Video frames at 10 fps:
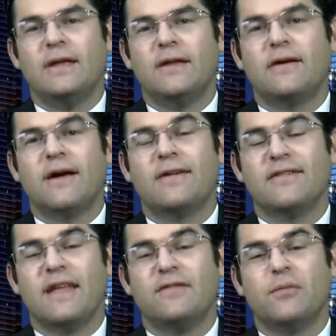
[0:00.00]
declare a
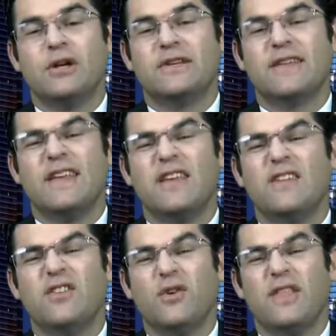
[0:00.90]
state of emergency,
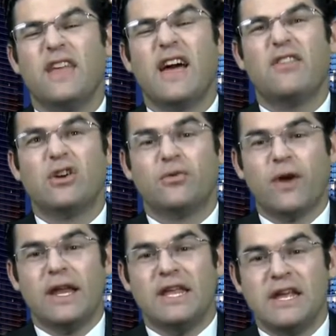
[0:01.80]
so did the governor
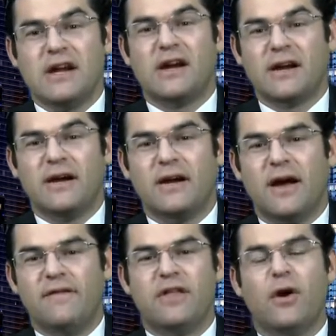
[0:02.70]
right here
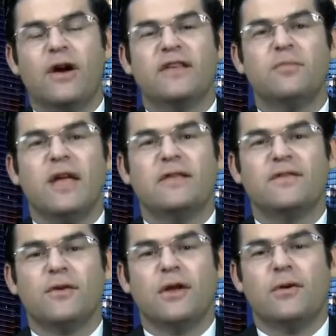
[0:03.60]
of the RSBN
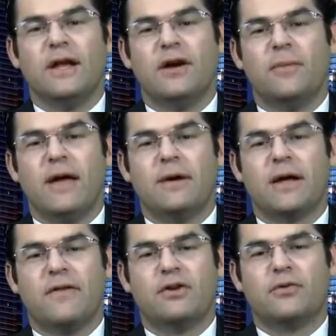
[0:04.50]
studio in Alabama,
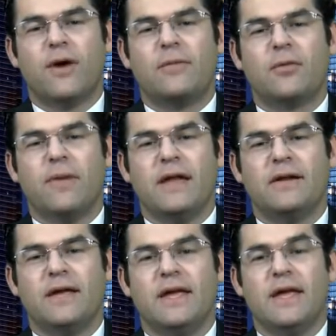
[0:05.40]
Governor Robert
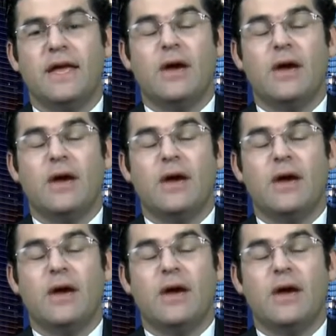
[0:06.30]
Bentley.